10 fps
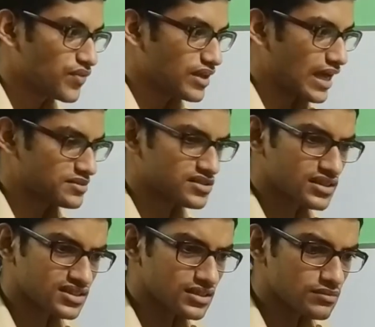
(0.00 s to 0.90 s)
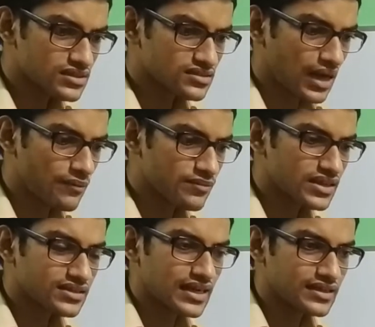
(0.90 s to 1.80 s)
abstraction means
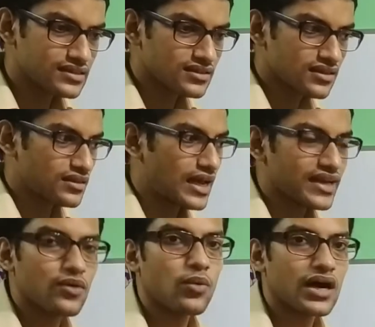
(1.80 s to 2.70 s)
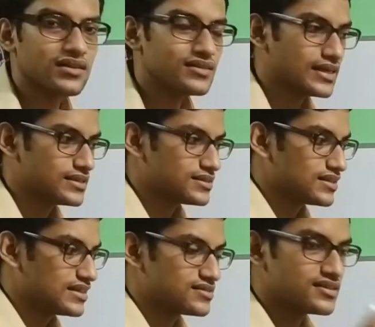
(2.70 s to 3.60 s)
something that is like a wall that is
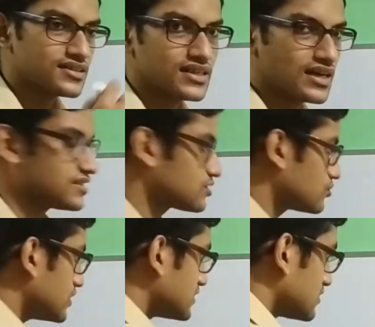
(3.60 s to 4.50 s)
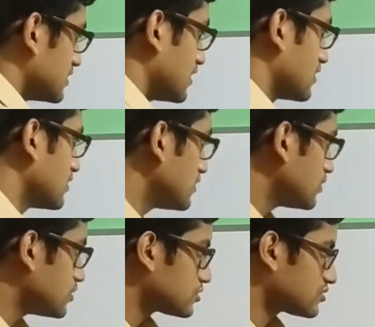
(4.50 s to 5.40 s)
restricting us to reach here.
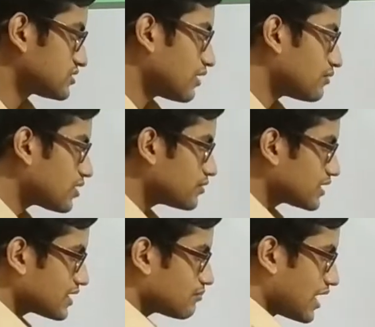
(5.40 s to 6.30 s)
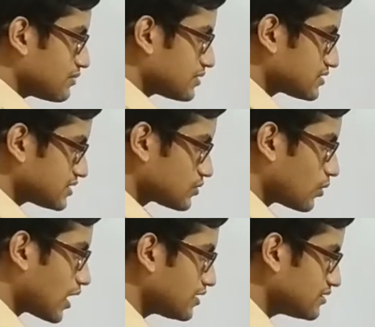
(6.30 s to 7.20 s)
So somehow we can bypass this
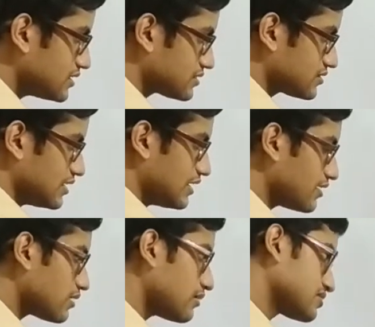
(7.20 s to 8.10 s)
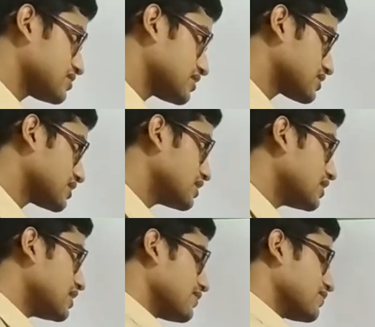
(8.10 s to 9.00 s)
wall, this level of abstraction,
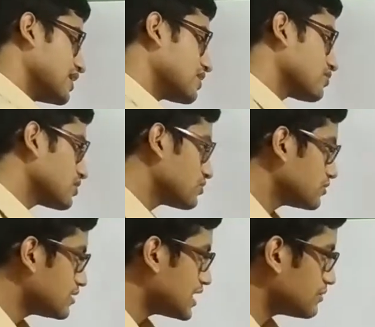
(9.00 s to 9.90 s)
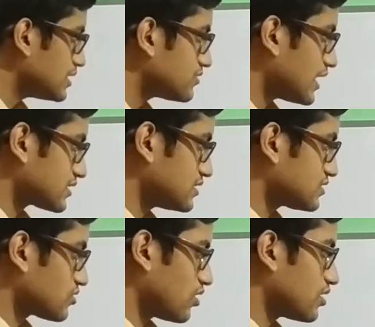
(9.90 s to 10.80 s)
then we will be able to access
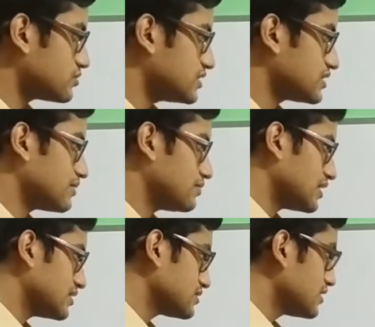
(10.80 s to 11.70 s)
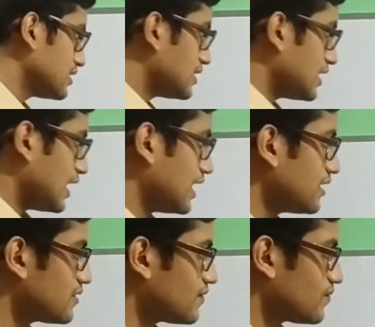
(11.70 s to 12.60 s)
all of these APIs and
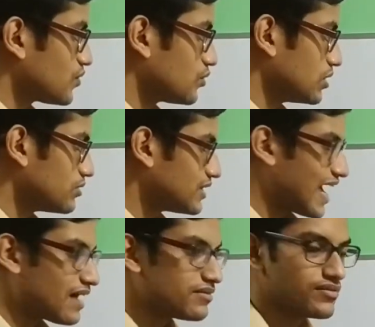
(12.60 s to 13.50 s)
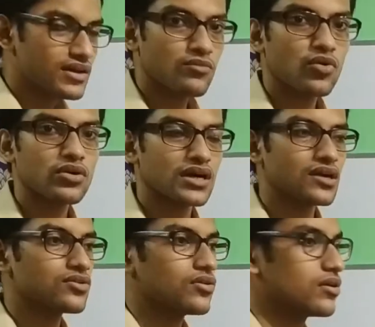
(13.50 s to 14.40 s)
we will have even more
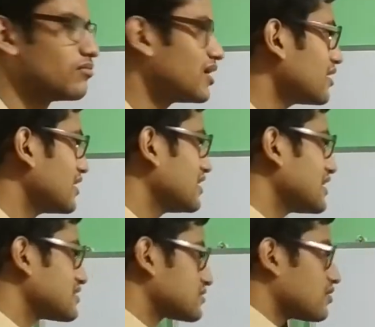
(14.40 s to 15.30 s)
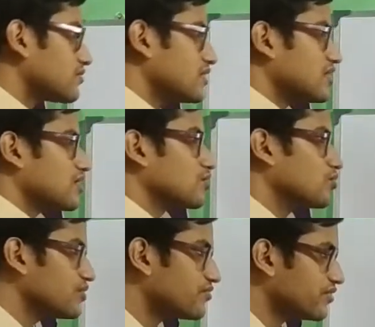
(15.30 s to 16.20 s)
control. But in case of
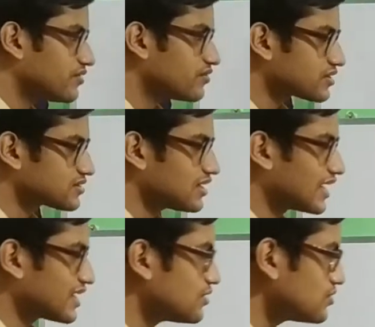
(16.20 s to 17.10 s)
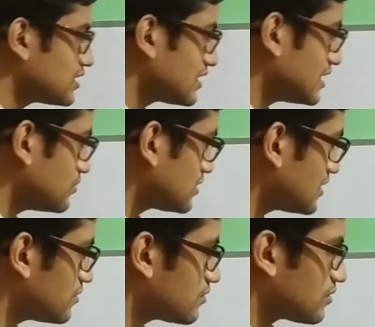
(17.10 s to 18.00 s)
GUI frameworks like
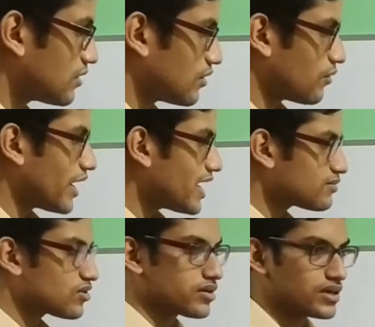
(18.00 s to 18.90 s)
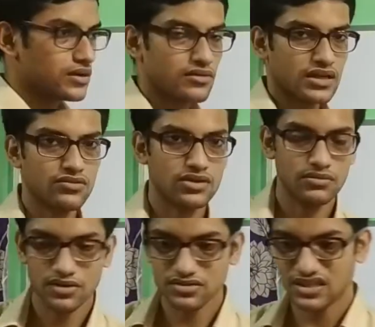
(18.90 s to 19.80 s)
Qt, why I am talking about Qt?
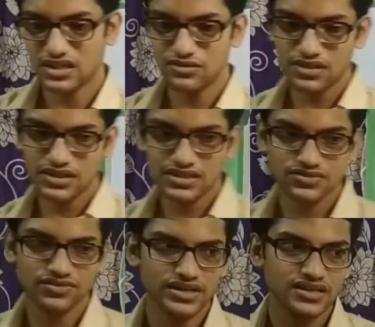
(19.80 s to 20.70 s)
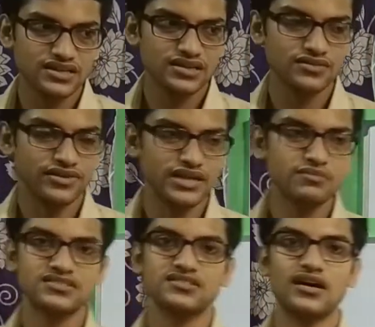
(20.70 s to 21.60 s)
Because Qt is very
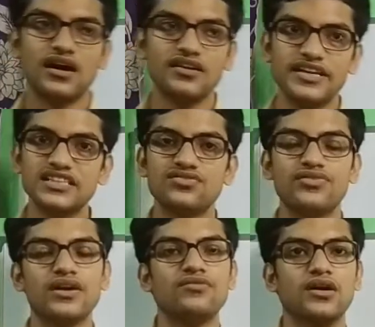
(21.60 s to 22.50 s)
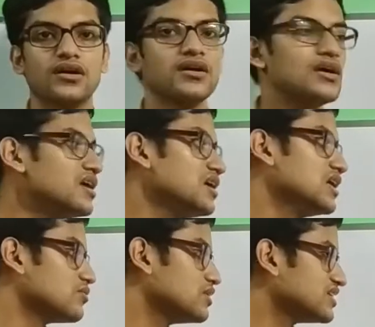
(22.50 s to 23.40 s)
much a rich framework.
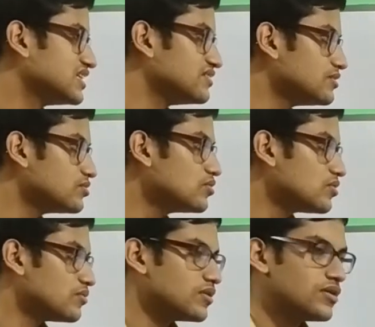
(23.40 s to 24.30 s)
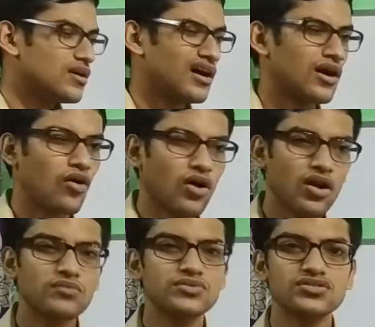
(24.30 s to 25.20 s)
It will give you all
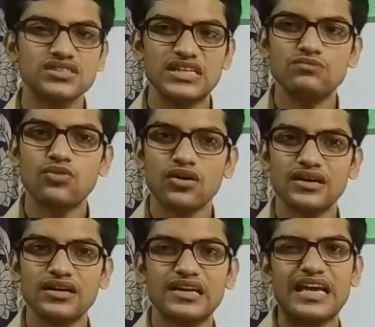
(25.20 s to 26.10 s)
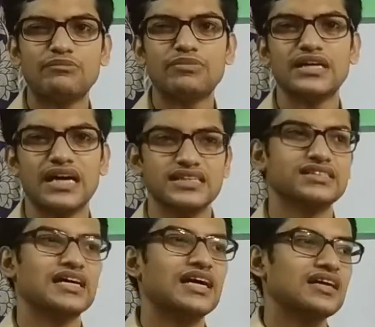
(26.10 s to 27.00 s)
of those important APIs
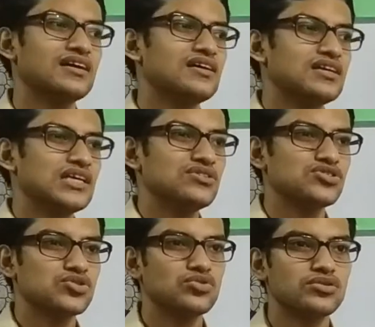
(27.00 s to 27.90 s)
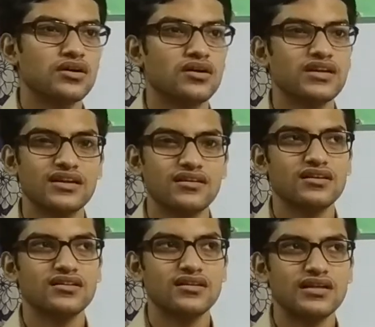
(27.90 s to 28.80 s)
that you should
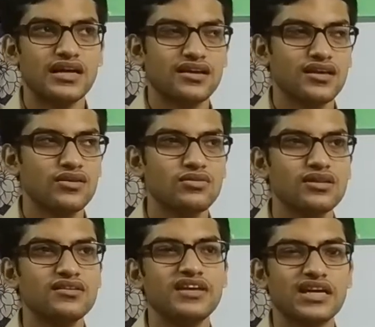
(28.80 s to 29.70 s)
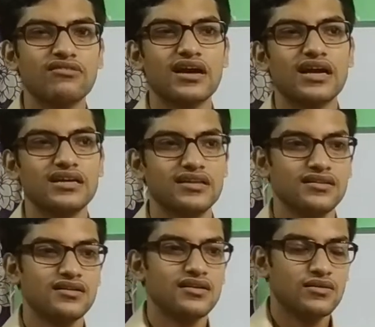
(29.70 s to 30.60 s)
that you will require in
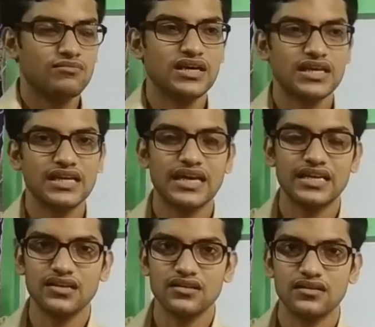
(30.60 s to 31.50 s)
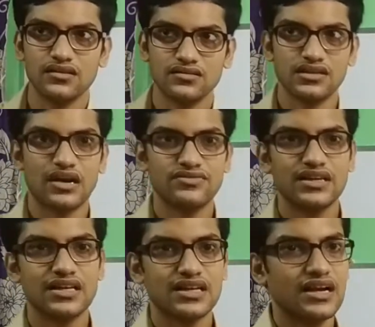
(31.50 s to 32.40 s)
making any
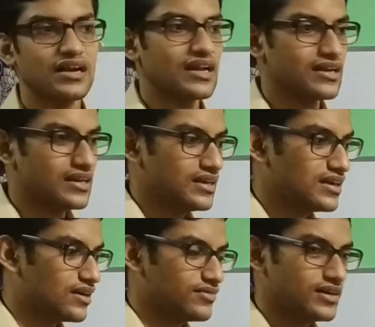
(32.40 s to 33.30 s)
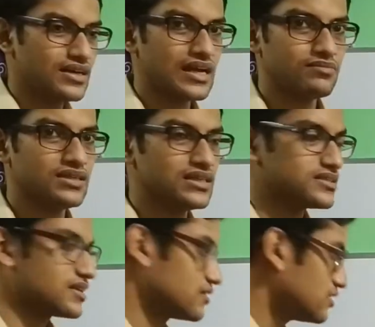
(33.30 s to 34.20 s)
graphical content, any graphical
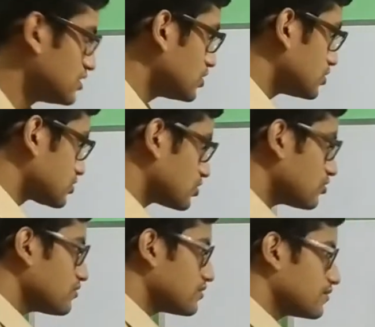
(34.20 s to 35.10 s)
application. So